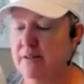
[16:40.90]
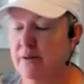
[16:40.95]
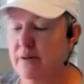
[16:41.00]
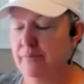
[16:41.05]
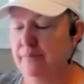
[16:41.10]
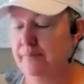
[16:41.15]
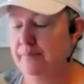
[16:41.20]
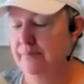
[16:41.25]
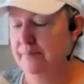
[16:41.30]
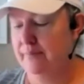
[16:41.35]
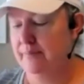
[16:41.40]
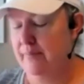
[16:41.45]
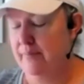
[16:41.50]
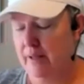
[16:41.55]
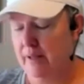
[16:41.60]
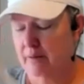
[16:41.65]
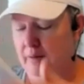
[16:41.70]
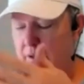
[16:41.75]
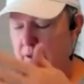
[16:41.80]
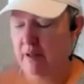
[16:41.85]
So
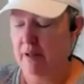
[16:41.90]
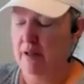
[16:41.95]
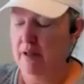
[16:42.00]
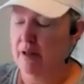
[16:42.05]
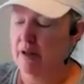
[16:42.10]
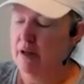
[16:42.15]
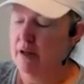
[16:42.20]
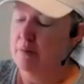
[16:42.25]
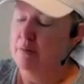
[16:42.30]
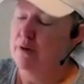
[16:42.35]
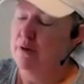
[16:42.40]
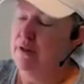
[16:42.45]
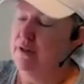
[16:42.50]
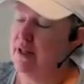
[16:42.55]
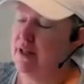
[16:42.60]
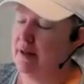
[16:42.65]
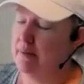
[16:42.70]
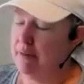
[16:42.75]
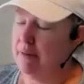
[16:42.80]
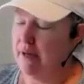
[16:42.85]

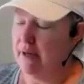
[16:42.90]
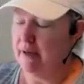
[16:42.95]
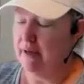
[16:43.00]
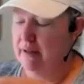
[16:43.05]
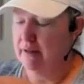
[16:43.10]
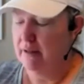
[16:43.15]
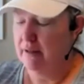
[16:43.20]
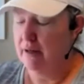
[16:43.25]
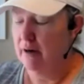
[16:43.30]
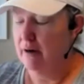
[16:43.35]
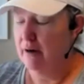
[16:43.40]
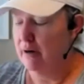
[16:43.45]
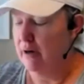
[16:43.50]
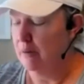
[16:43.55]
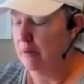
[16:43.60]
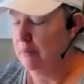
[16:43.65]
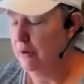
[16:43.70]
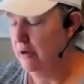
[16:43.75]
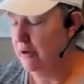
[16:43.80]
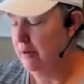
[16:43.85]
put that back in there
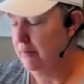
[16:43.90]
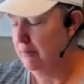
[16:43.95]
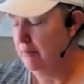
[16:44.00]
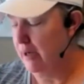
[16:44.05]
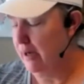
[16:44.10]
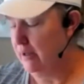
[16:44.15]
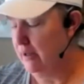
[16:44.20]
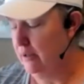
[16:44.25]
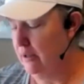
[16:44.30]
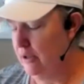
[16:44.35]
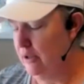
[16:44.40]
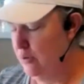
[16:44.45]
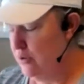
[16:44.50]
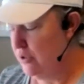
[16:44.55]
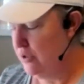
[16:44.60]
and I'll put him back in the